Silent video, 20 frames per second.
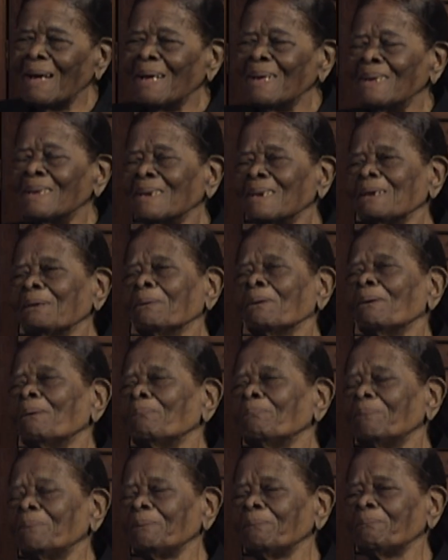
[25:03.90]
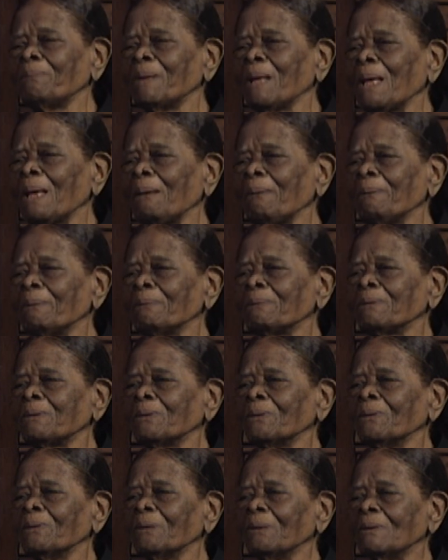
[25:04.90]
to be able to
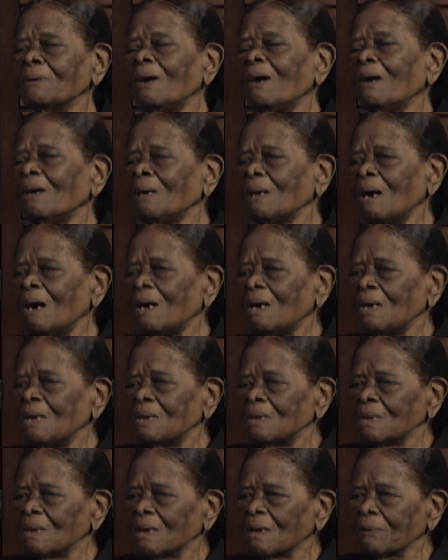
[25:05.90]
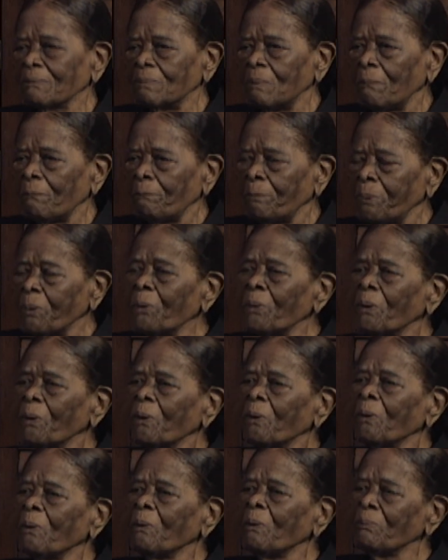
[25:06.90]
pull
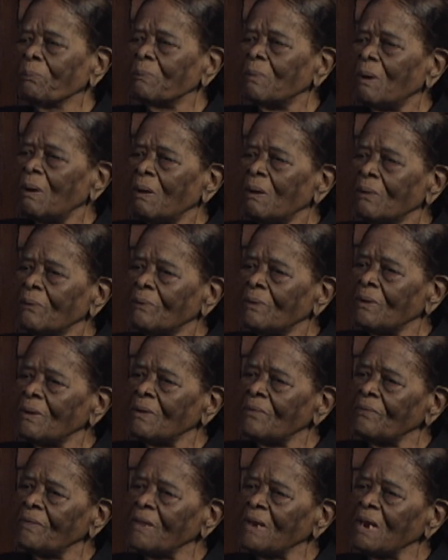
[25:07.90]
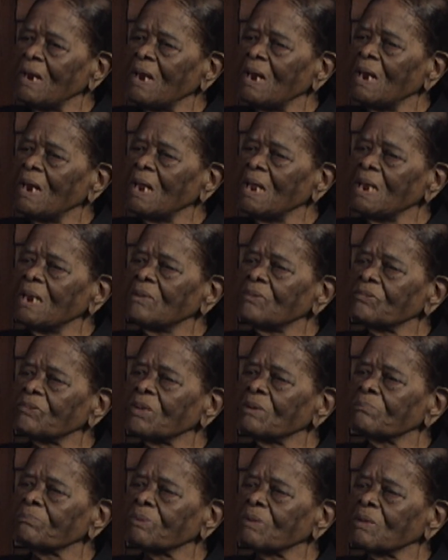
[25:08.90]
the leadership
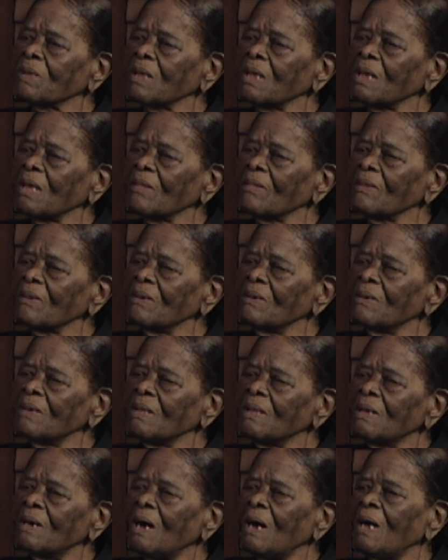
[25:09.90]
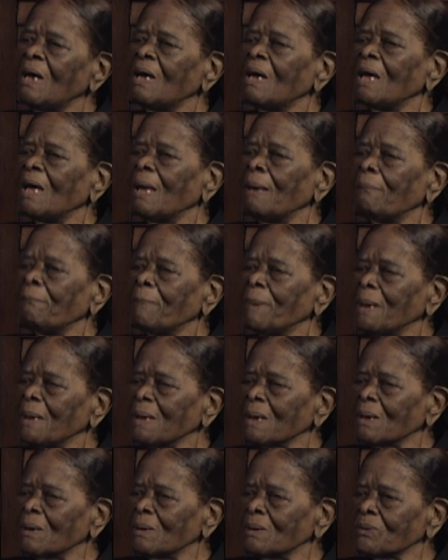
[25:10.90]
together and make a
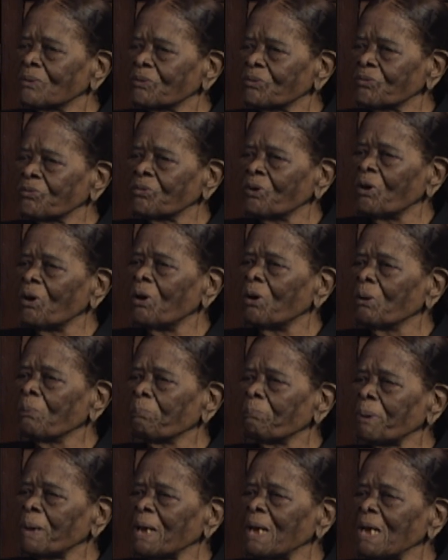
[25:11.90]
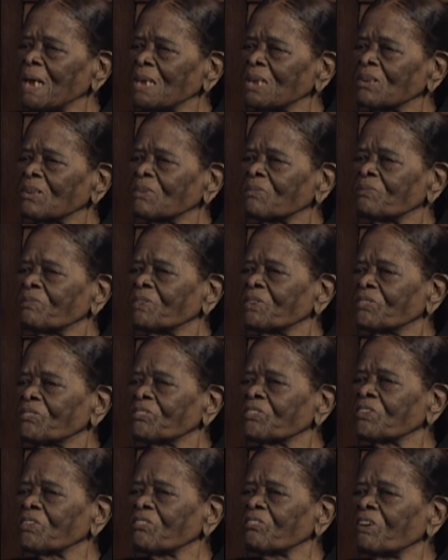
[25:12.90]
strong path for us to
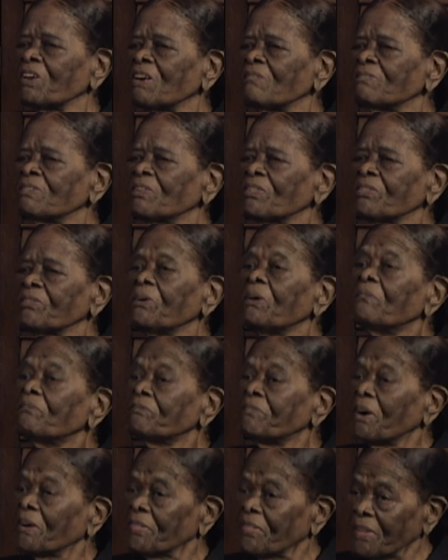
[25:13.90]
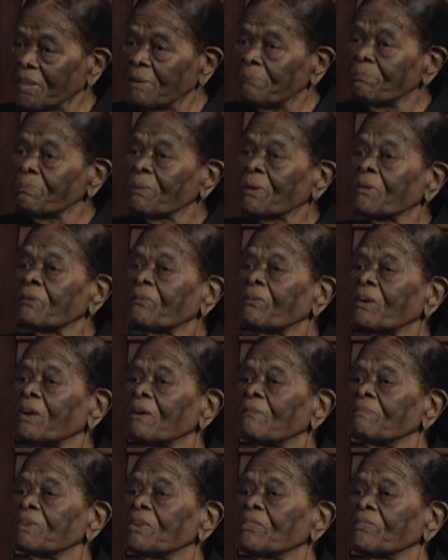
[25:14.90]
travel through, for them to travel
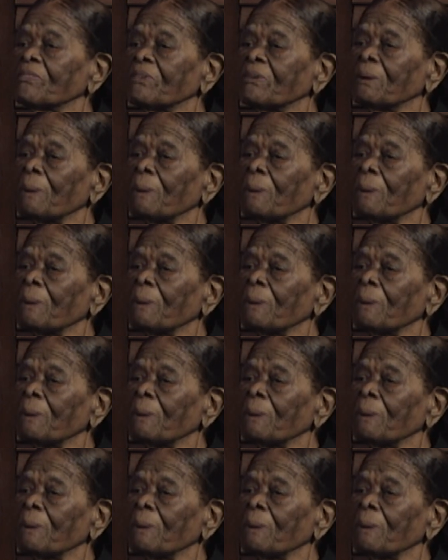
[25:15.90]
through.